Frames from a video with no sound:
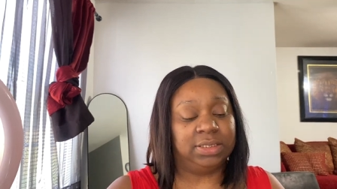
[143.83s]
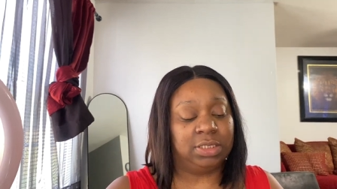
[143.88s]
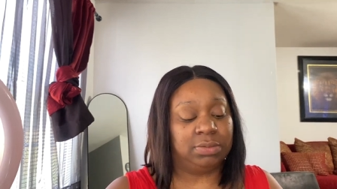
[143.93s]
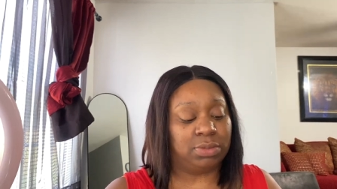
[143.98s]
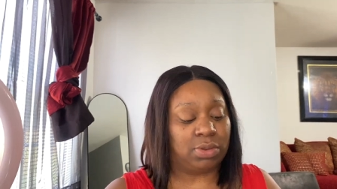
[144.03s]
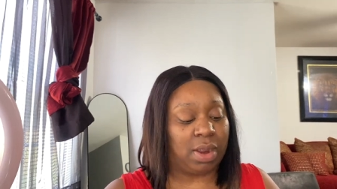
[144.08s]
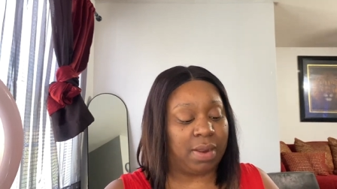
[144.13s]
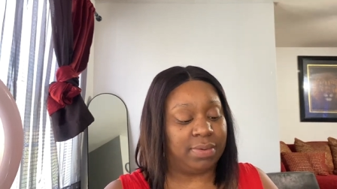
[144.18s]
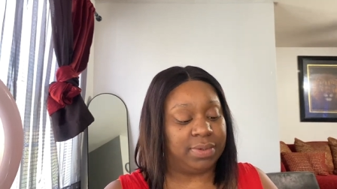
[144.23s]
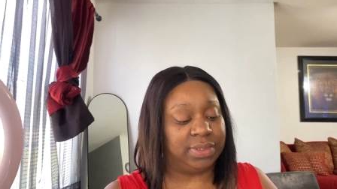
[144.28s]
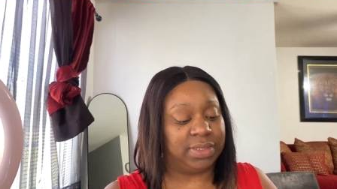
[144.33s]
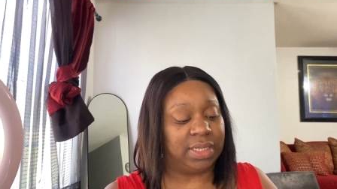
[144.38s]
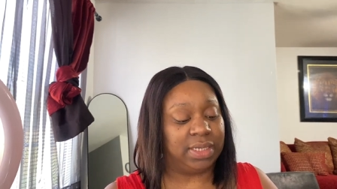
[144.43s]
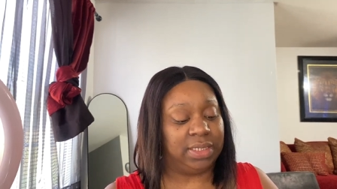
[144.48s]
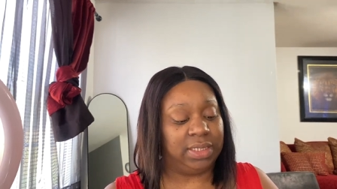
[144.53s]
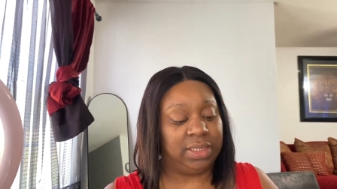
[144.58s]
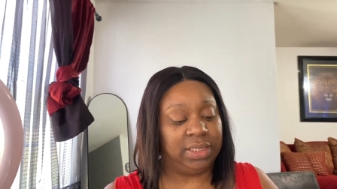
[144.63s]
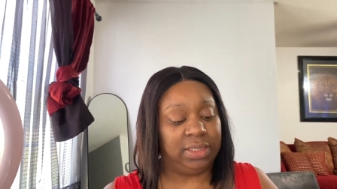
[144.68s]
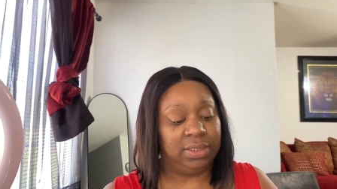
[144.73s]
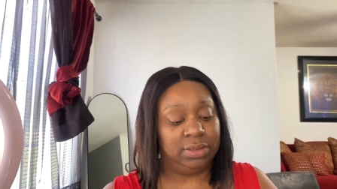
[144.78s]
subscribers I
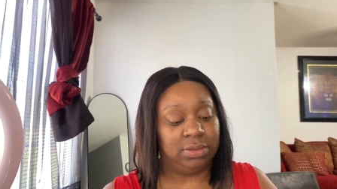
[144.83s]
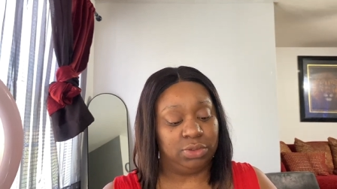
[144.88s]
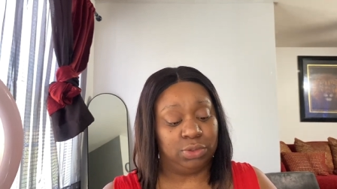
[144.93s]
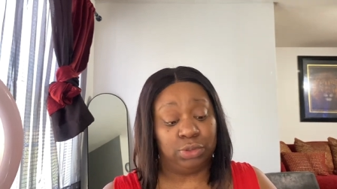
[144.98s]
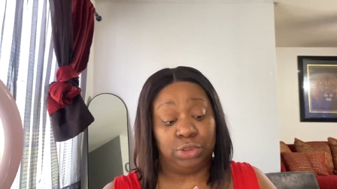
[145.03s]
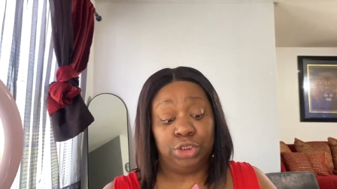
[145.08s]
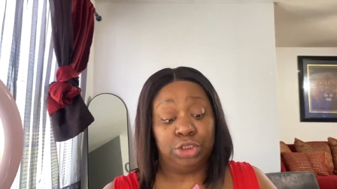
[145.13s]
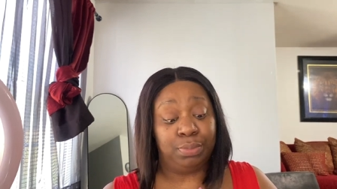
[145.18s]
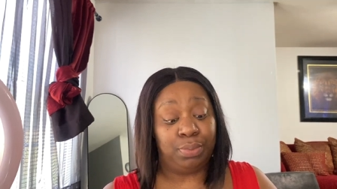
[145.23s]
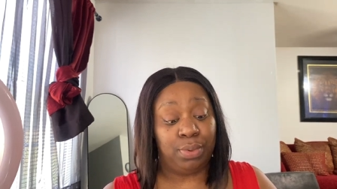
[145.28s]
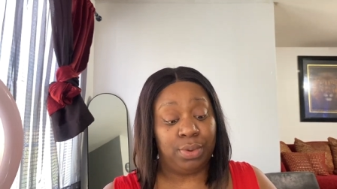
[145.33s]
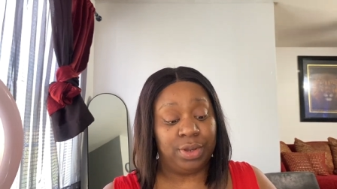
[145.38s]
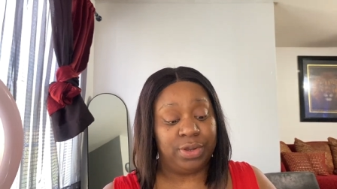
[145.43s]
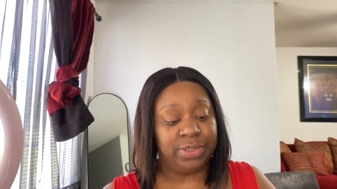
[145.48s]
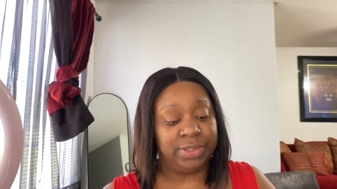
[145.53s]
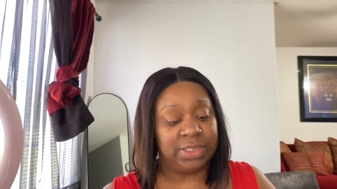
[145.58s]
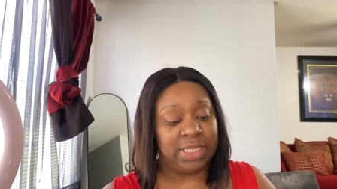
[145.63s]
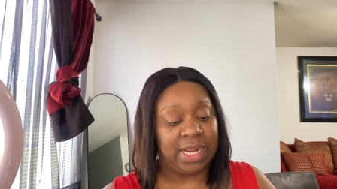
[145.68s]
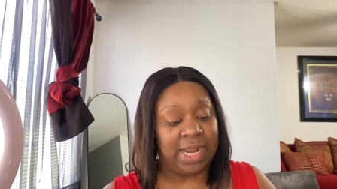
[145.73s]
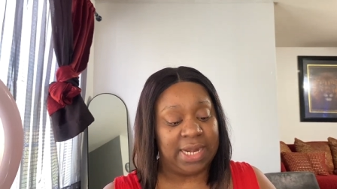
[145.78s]
need, or
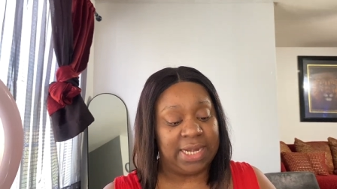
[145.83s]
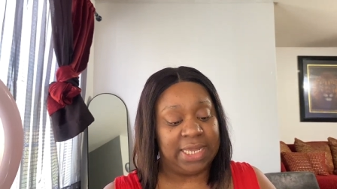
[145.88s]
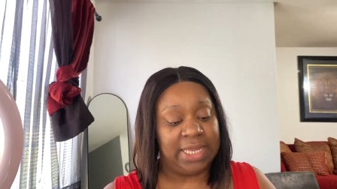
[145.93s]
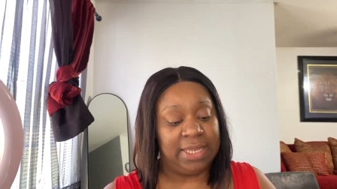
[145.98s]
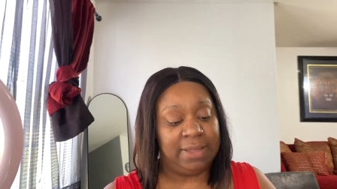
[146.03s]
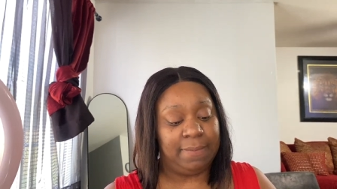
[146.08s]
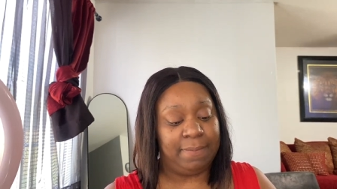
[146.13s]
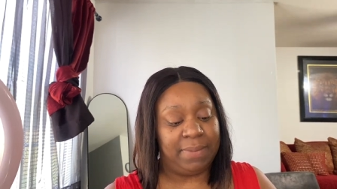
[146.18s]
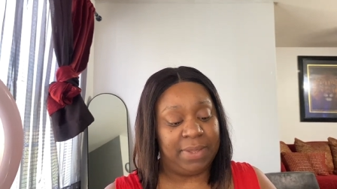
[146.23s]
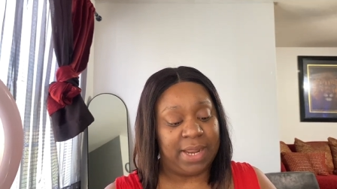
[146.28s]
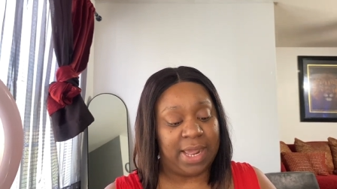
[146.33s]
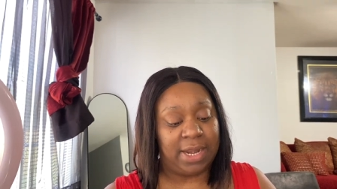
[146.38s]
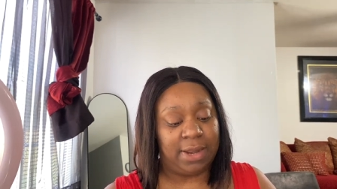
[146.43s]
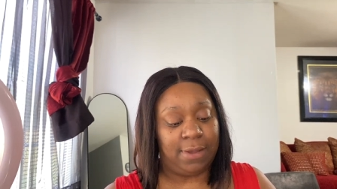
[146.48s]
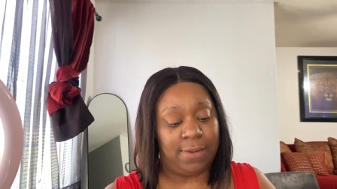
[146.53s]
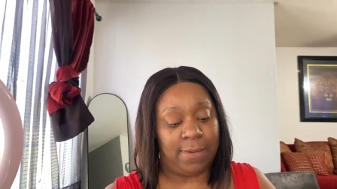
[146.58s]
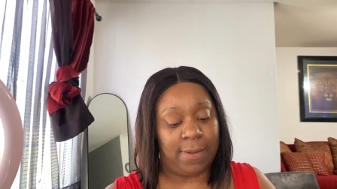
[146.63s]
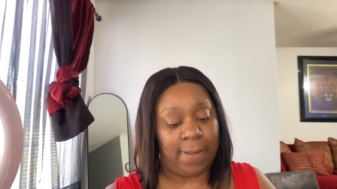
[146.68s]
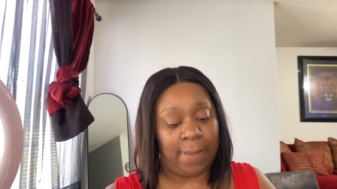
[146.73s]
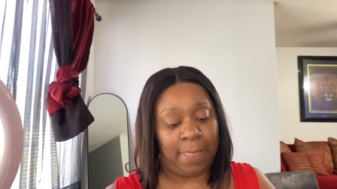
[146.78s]
supporters that I need, but I
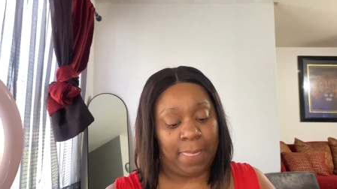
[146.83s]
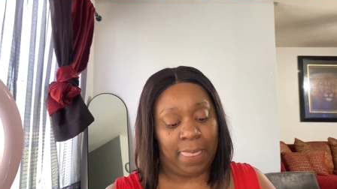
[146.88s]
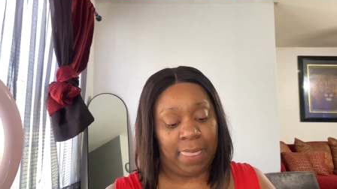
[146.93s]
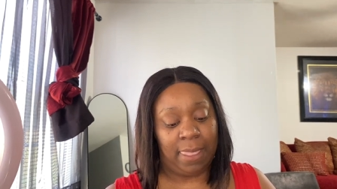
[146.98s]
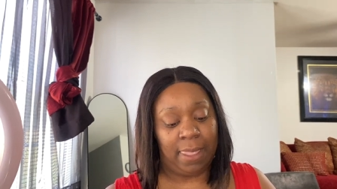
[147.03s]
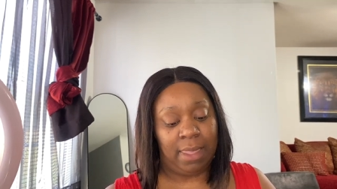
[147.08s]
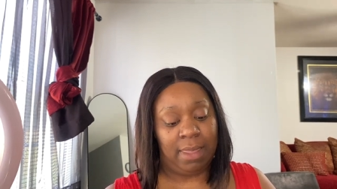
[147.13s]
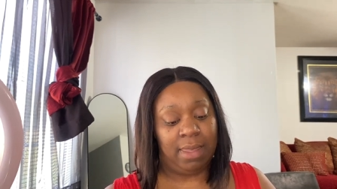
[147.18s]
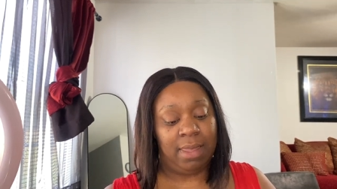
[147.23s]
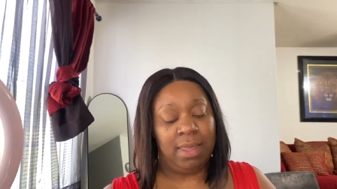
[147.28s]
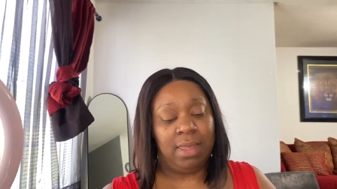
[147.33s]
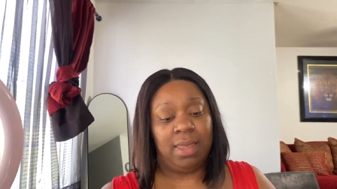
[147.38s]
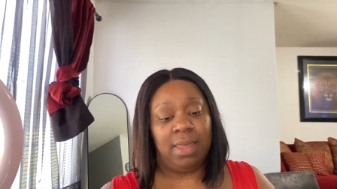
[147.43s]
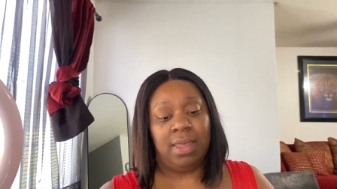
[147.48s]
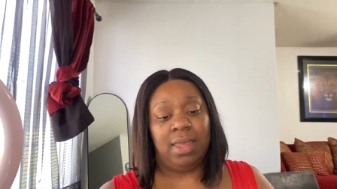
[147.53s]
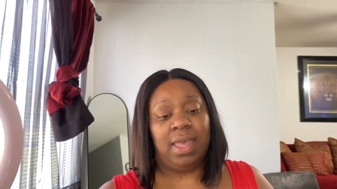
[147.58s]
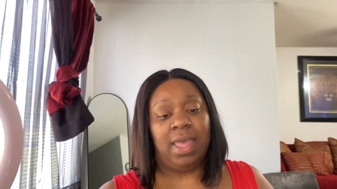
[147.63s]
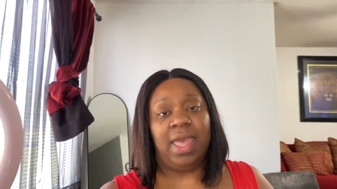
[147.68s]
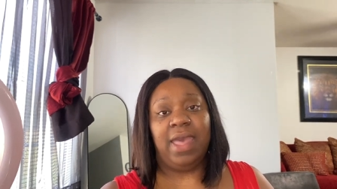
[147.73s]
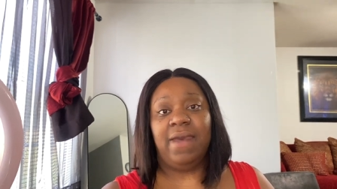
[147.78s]
don't
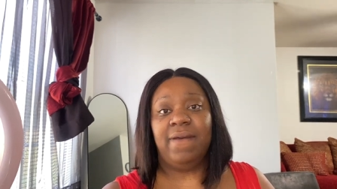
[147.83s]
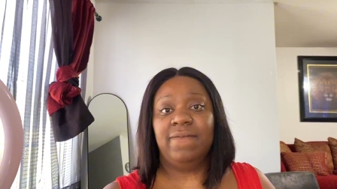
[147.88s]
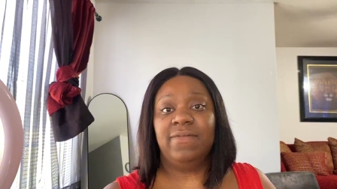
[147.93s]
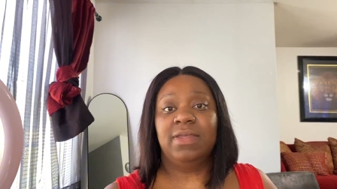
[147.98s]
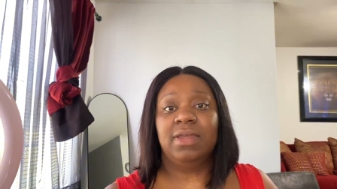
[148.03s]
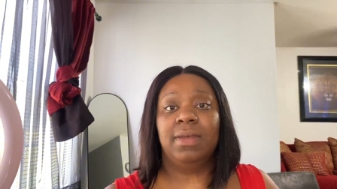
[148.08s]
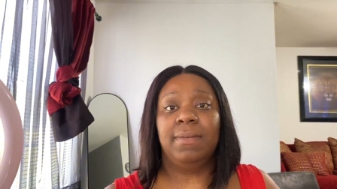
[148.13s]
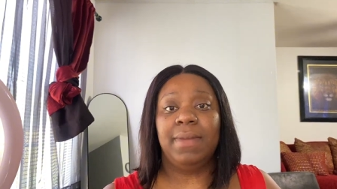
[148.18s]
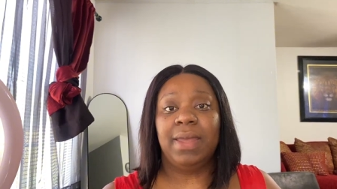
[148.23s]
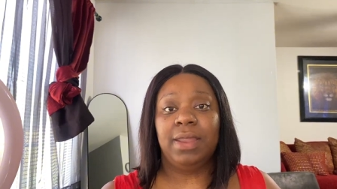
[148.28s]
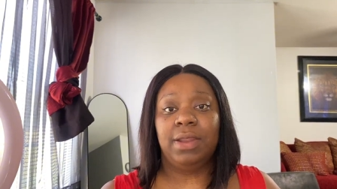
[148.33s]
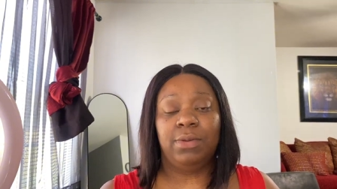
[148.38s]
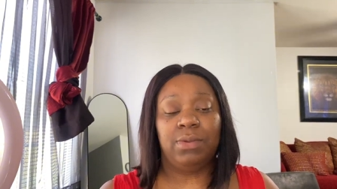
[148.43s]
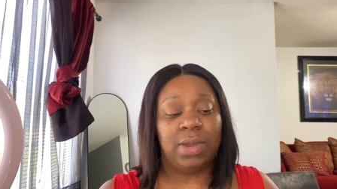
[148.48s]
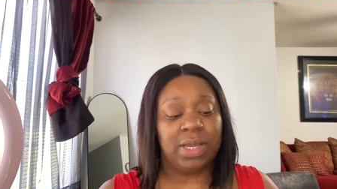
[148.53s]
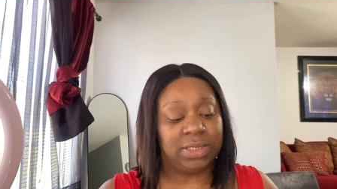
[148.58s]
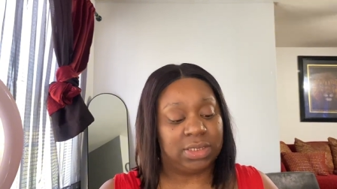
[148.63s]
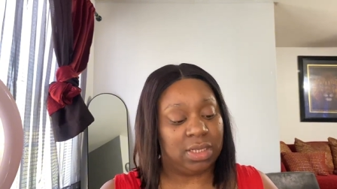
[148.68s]
have the amount of watch